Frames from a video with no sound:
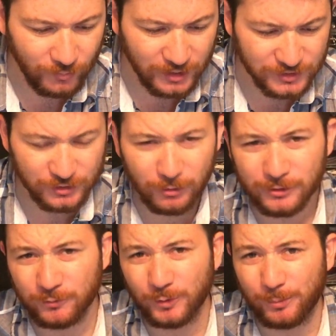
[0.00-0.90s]

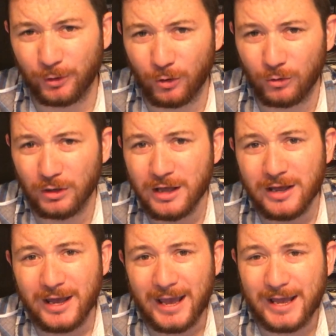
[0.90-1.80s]
Started from the pole
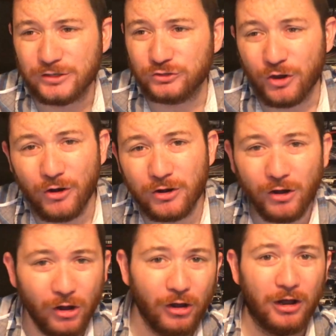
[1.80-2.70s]
and
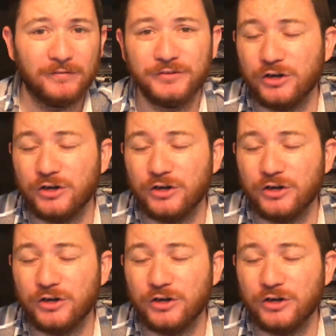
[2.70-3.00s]
took off.